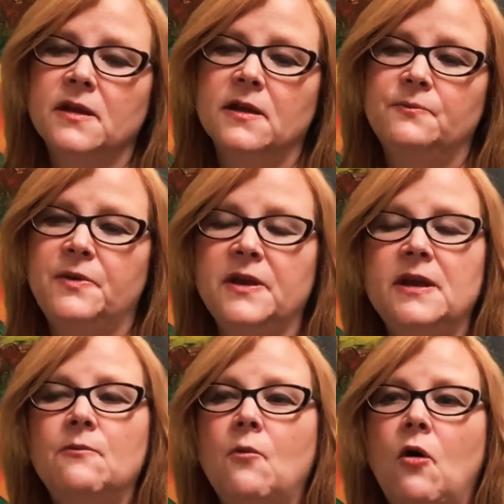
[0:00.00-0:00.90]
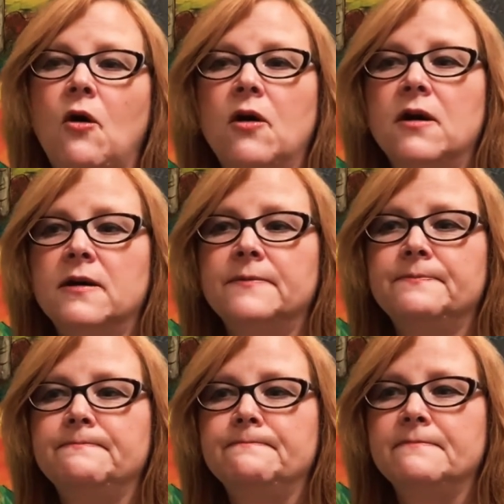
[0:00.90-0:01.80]
be more
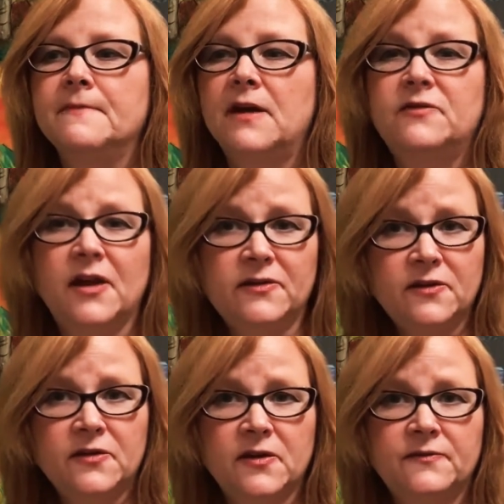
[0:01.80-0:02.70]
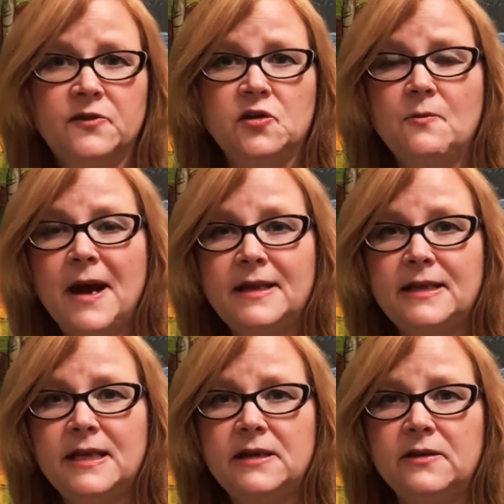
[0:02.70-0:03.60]
attentive to my
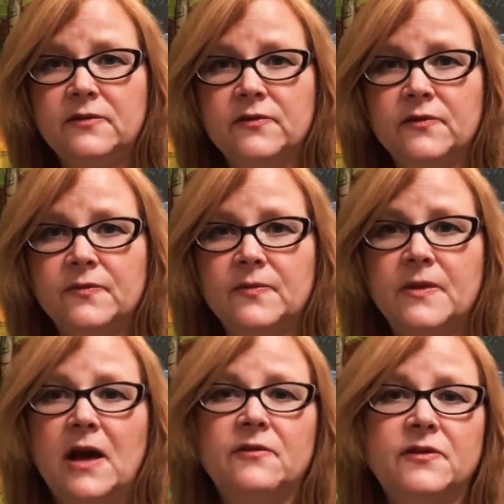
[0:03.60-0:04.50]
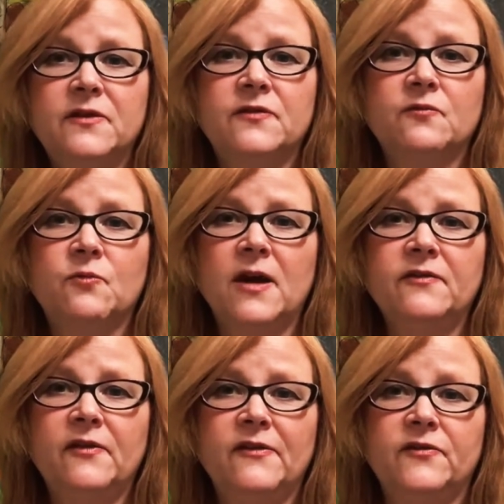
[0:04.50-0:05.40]
needs? Now, this
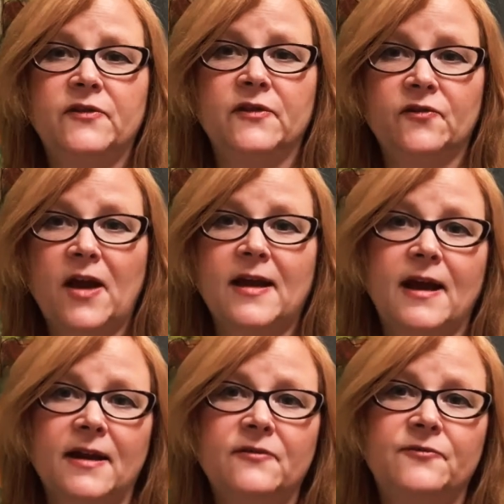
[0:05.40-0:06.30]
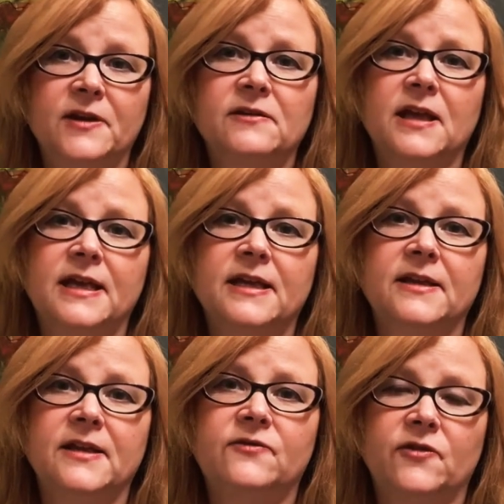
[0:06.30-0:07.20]
restlessness, I kind of feel like
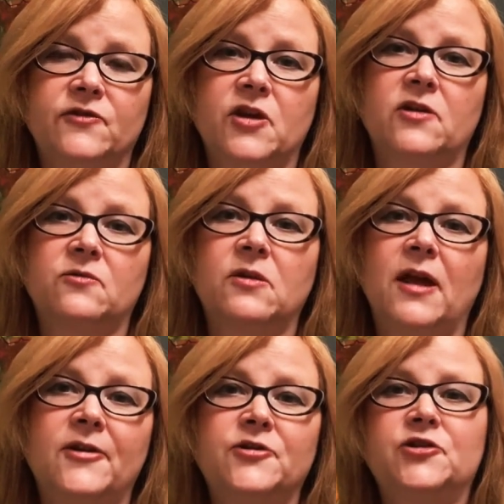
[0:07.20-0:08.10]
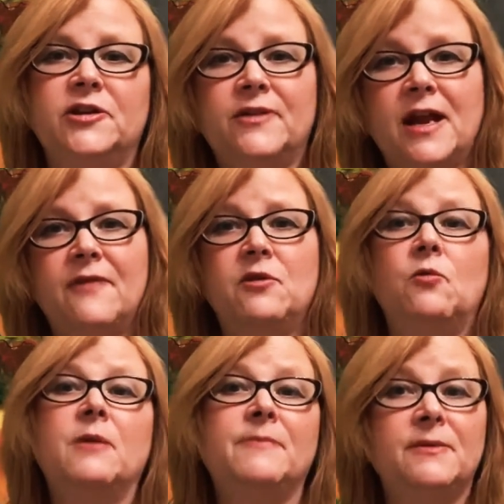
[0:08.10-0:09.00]
it's a general energy that
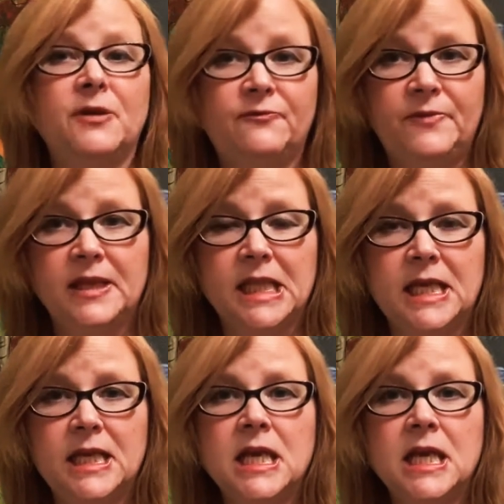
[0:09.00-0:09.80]
everyone may be feeling